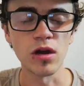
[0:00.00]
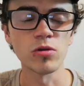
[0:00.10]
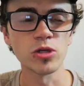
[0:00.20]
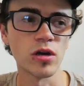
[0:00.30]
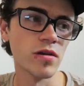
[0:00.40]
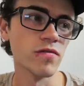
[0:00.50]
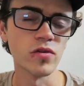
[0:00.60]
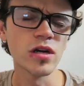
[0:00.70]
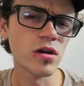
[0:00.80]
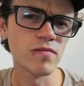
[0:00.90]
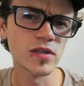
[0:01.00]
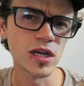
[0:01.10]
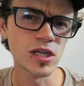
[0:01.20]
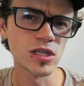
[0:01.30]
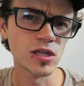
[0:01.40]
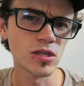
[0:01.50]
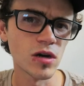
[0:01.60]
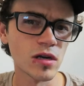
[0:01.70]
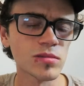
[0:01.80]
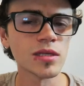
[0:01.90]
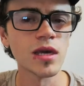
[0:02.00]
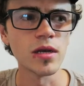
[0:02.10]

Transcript: I would try and avoid conversation at times,